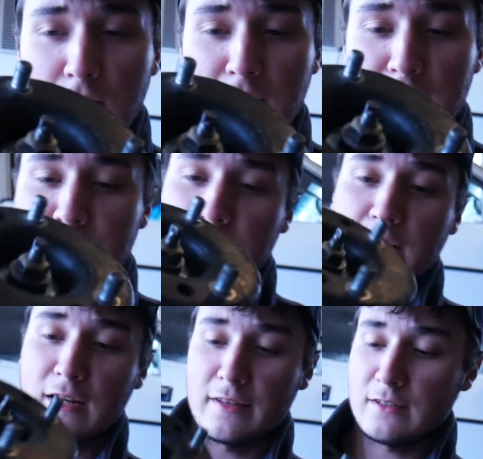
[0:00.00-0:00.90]
Like I said,
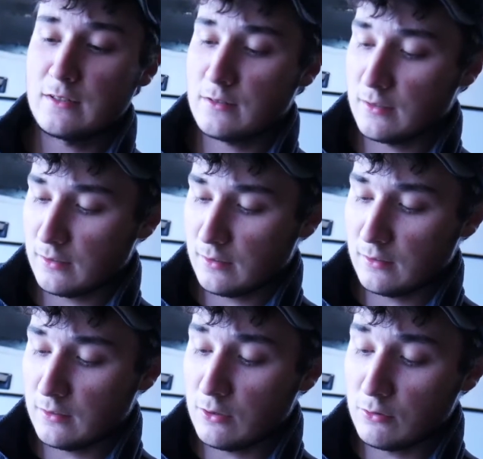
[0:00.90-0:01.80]
I got these
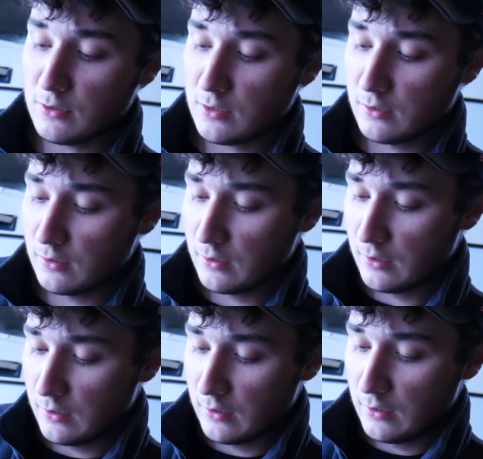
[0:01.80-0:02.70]
used.
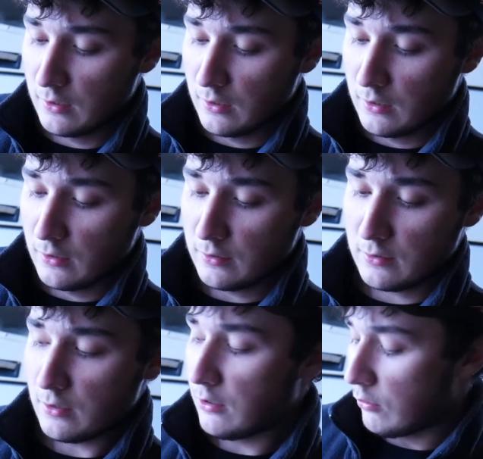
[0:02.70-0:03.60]

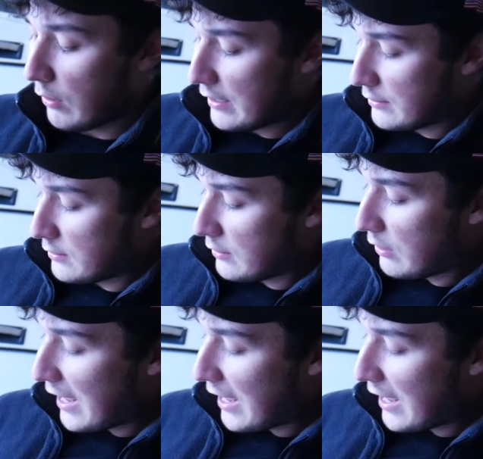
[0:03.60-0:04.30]
So I still